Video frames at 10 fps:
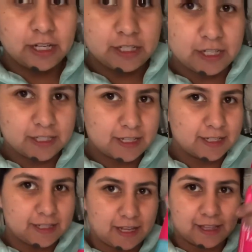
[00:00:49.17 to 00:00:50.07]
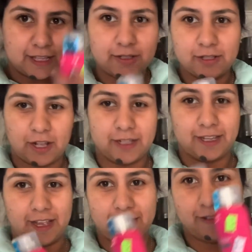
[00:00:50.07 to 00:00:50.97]
Just cause this is on
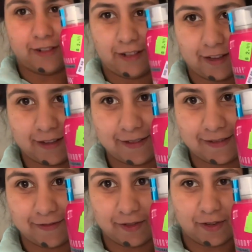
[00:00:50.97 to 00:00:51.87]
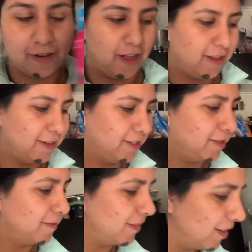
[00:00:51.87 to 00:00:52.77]
sale, so it was $2.
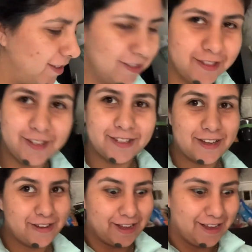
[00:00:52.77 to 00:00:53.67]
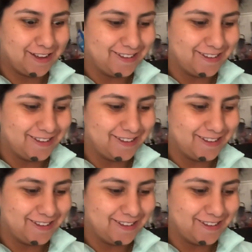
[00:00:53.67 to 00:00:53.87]
I was okay.